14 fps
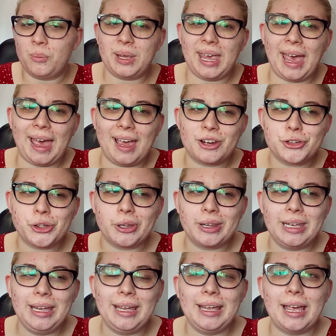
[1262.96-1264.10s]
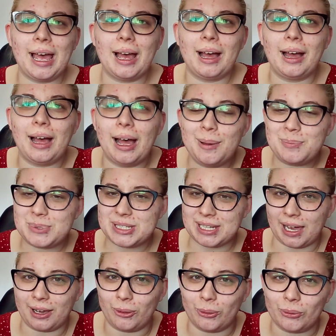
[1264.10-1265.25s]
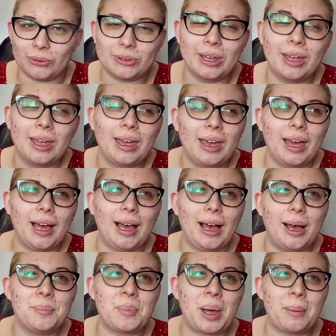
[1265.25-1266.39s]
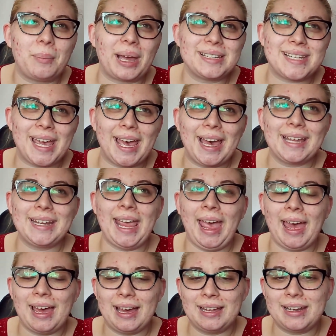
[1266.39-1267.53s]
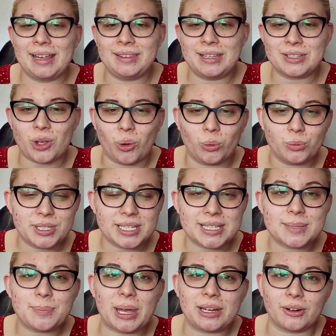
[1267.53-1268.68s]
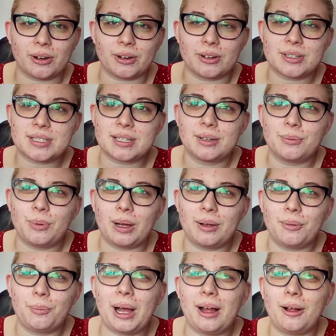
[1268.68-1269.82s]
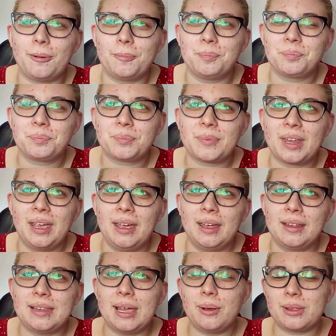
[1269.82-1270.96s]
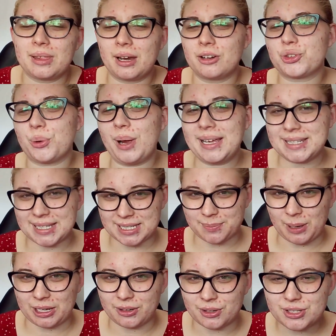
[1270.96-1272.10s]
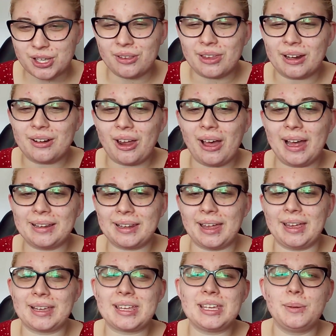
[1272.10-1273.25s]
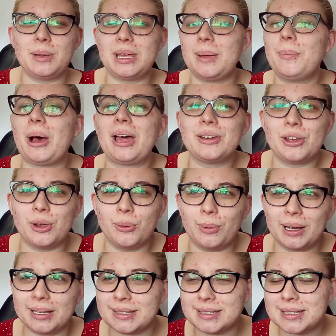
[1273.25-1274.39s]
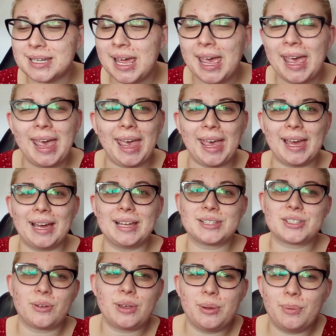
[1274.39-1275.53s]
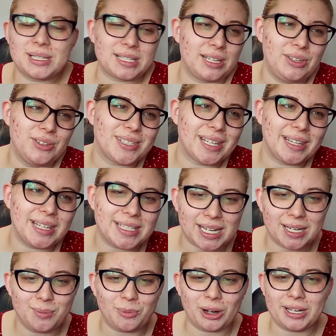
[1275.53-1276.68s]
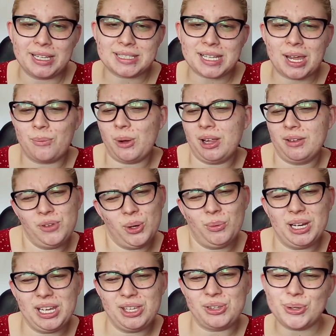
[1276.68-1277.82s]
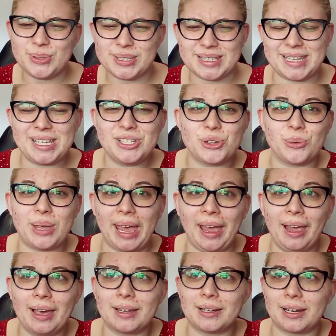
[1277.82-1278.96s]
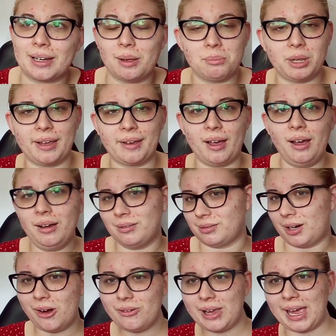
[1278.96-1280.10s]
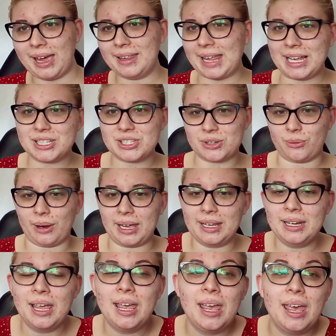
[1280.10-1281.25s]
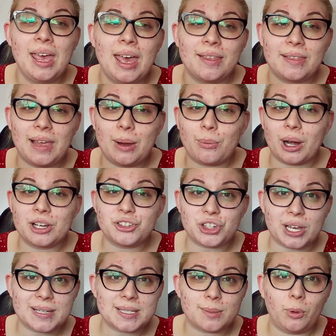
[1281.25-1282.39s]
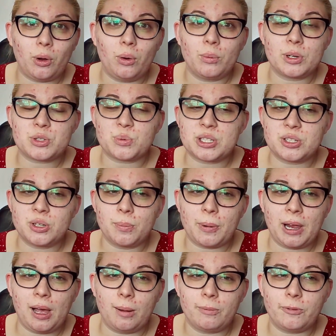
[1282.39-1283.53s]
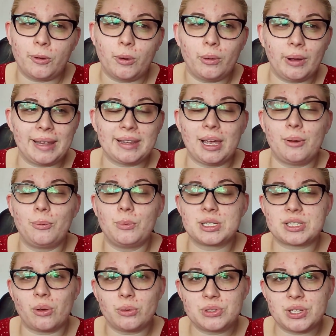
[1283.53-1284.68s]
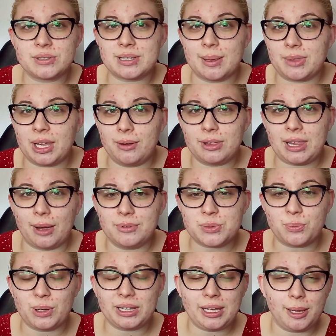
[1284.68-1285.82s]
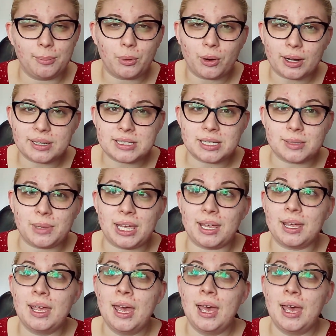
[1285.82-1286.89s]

we actually upcycled. My dad had these old suspenders. Well, they're dress suspenders. So they're not like, he bought new ones. And so he wasn't using these anymore. And he's like, well, if you want to use these, you can. And I'm like, oh, okay, that's great. They were adjustable, which was super helpful. And that was also something that was really important to me